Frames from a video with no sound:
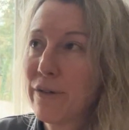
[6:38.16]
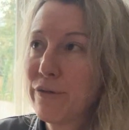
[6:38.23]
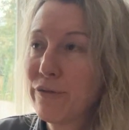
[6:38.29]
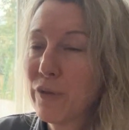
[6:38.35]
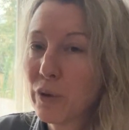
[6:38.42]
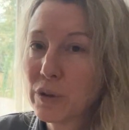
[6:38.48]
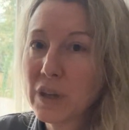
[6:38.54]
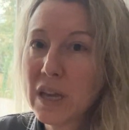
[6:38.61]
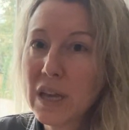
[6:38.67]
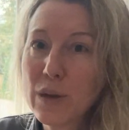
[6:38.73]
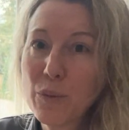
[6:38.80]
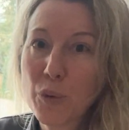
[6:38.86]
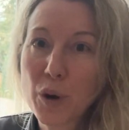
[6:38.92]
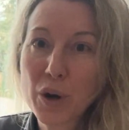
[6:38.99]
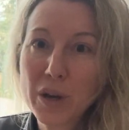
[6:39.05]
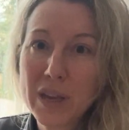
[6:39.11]
fully
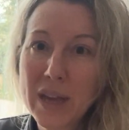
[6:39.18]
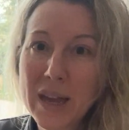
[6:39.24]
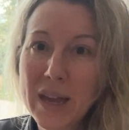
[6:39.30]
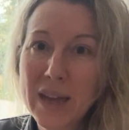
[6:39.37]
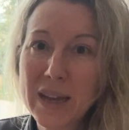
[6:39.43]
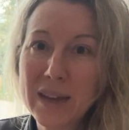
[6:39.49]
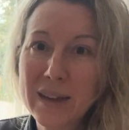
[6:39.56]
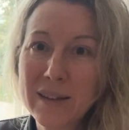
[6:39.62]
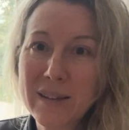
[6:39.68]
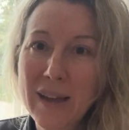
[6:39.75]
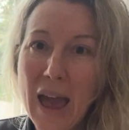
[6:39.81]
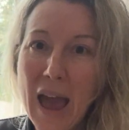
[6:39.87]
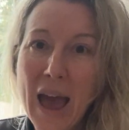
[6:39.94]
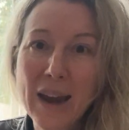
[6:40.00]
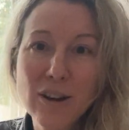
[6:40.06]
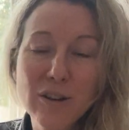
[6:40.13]
working
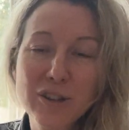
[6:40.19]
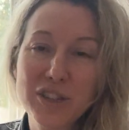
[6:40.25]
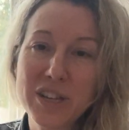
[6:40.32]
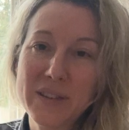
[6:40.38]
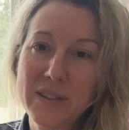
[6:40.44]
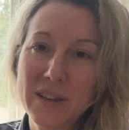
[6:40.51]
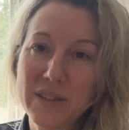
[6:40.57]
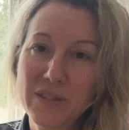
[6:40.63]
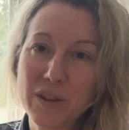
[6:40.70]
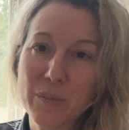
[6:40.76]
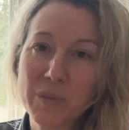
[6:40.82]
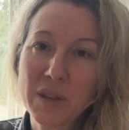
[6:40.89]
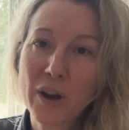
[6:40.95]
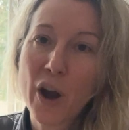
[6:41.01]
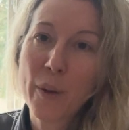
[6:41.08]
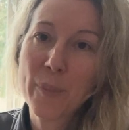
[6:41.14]
energy systems
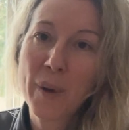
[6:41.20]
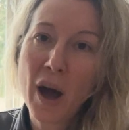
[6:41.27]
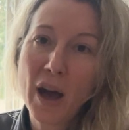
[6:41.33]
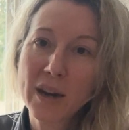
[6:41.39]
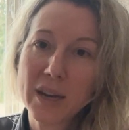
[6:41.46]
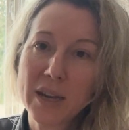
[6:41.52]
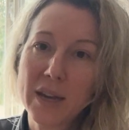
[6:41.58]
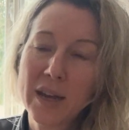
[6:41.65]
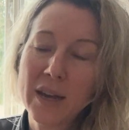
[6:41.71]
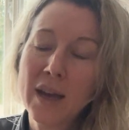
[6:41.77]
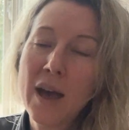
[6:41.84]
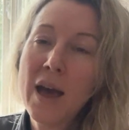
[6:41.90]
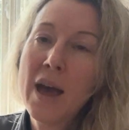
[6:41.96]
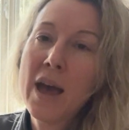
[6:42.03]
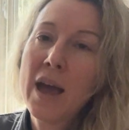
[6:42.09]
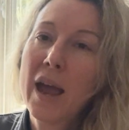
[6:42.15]
in our body.
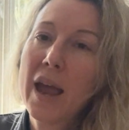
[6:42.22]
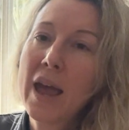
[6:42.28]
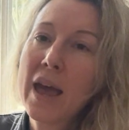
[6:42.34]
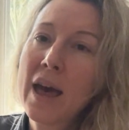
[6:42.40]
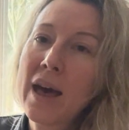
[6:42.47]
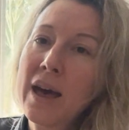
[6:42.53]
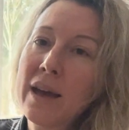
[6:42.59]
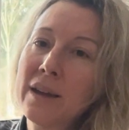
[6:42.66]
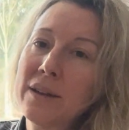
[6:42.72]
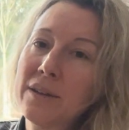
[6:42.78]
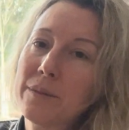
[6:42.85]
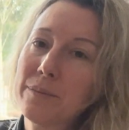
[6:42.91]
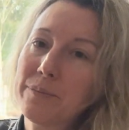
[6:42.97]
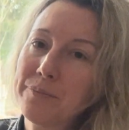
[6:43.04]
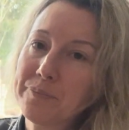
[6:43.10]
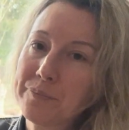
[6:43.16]
And
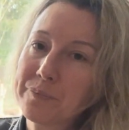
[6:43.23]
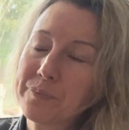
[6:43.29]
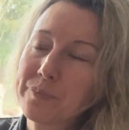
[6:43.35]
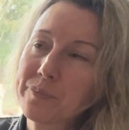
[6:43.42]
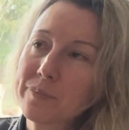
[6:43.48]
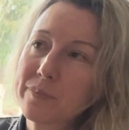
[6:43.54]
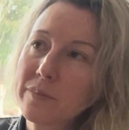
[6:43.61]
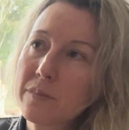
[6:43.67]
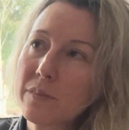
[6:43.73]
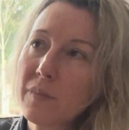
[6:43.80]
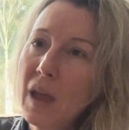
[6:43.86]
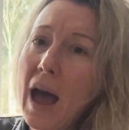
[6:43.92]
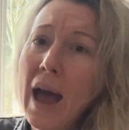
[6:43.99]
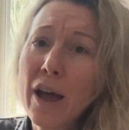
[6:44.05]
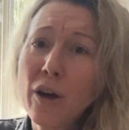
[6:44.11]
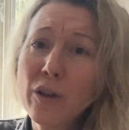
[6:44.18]

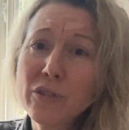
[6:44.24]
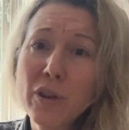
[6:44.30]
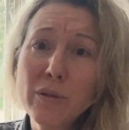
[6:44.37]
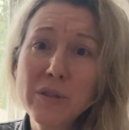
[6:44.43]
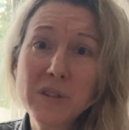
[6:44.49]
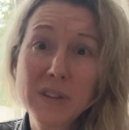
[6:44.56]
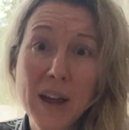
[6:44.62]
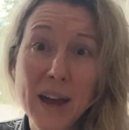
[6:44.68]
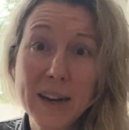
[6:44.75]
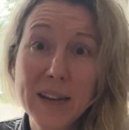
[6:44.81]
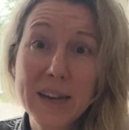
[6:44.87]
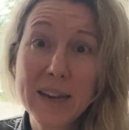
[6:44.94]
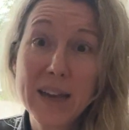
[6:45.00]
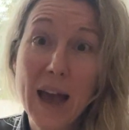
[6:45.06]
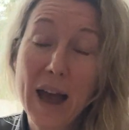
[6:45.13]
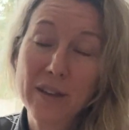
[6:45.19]
I also
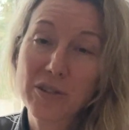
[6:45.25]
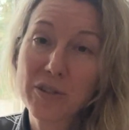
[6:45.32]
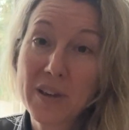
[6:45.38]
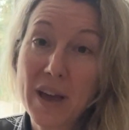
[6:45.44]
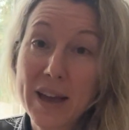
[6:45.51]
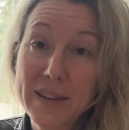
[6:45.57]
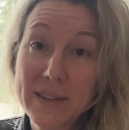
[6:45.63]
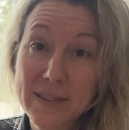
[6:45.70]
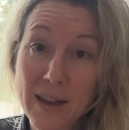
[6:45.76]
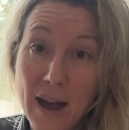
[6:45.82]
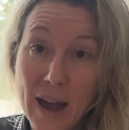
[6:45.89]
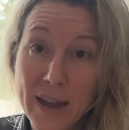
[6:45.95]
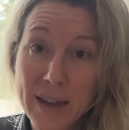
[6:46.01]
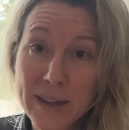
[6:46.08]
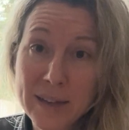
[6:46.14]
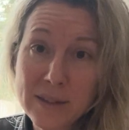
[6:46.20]
study exercise
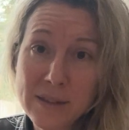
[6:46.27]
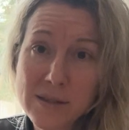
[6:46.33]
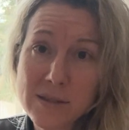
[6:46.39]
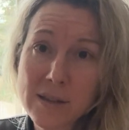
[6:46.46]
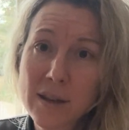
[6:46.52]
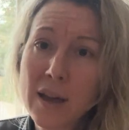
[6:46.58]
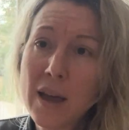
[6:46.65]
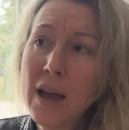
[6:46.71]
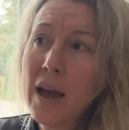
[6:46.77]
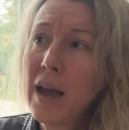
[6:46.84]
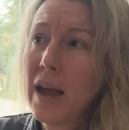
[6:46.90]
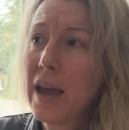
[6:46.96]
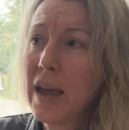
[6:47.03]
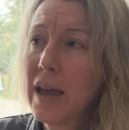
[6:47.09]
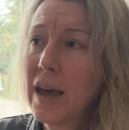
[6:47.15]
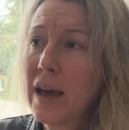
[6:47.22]
science,
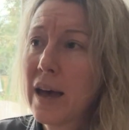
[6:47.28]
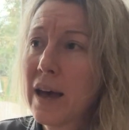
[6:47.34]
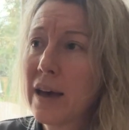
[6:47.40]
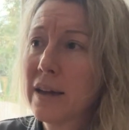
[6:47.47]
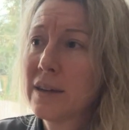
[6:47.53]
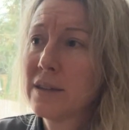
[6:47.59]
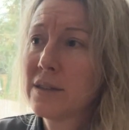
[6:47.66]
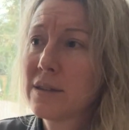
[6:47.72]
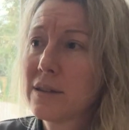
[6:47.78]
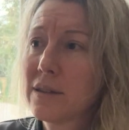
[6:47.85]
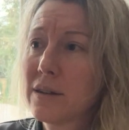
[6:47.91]
and